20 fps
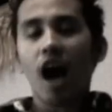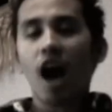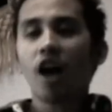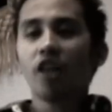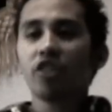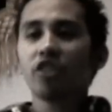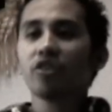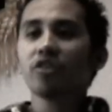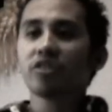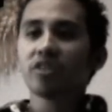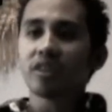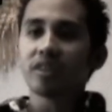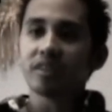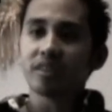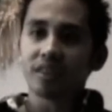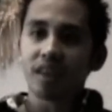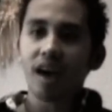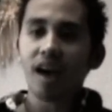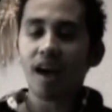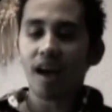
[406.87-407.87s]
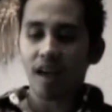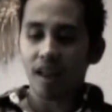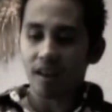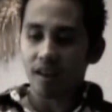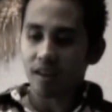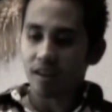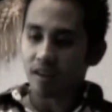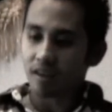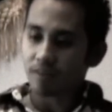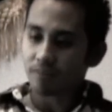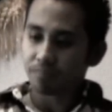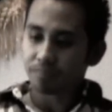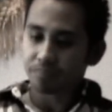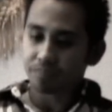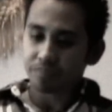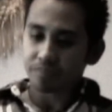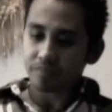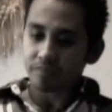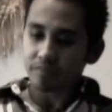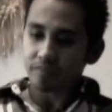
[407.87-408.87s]
Other than that,
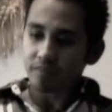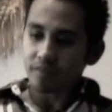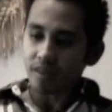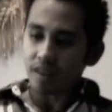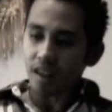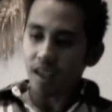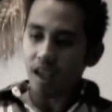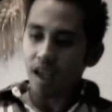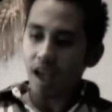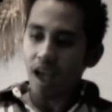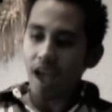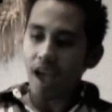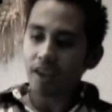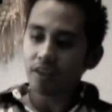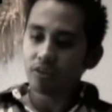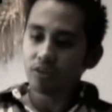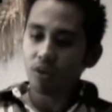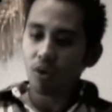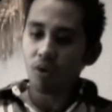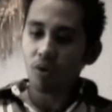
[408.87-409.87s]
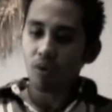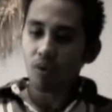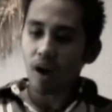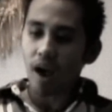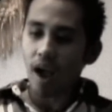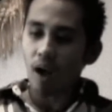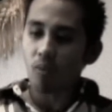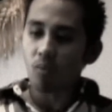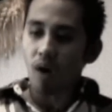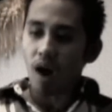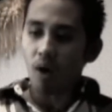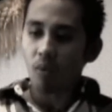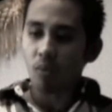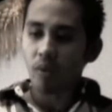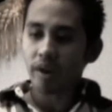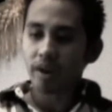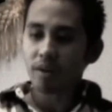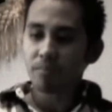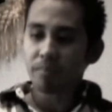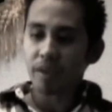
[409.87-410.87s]
I
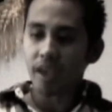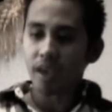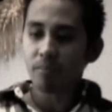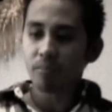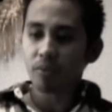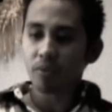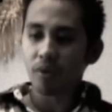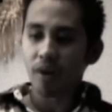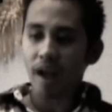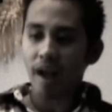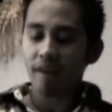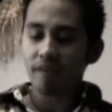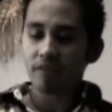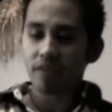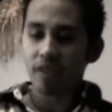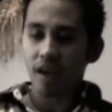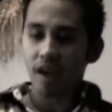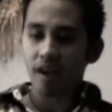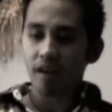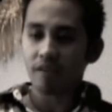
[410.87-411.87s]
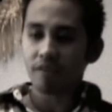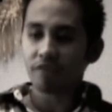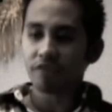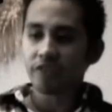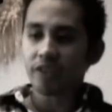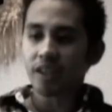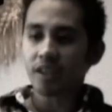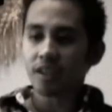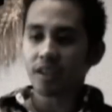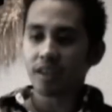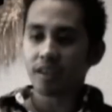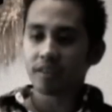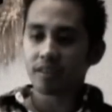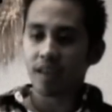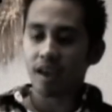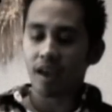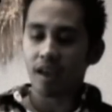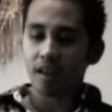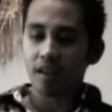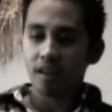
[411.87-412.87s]
want to be able to have that feeling
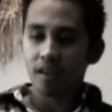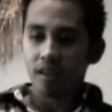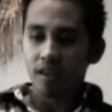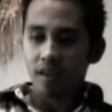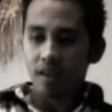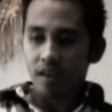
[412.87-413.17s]
that